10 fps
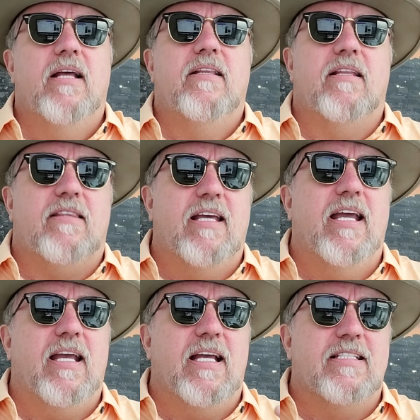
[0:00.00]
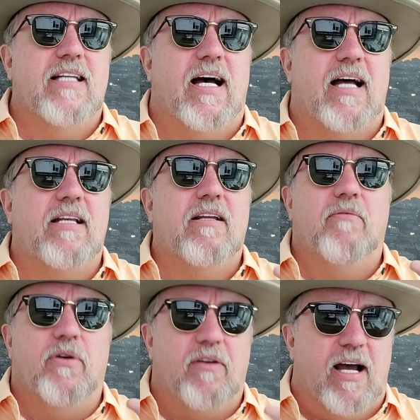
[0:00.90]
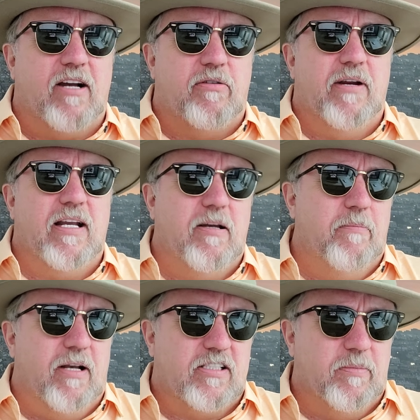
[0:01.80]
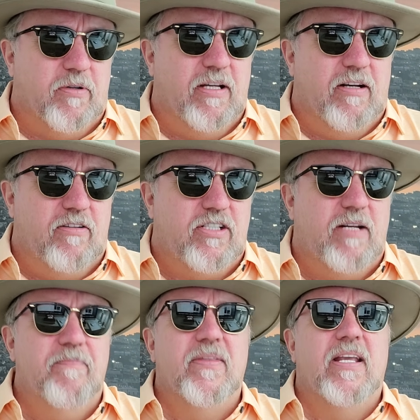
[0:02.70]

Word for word: The thing is not, will not create combustible energy.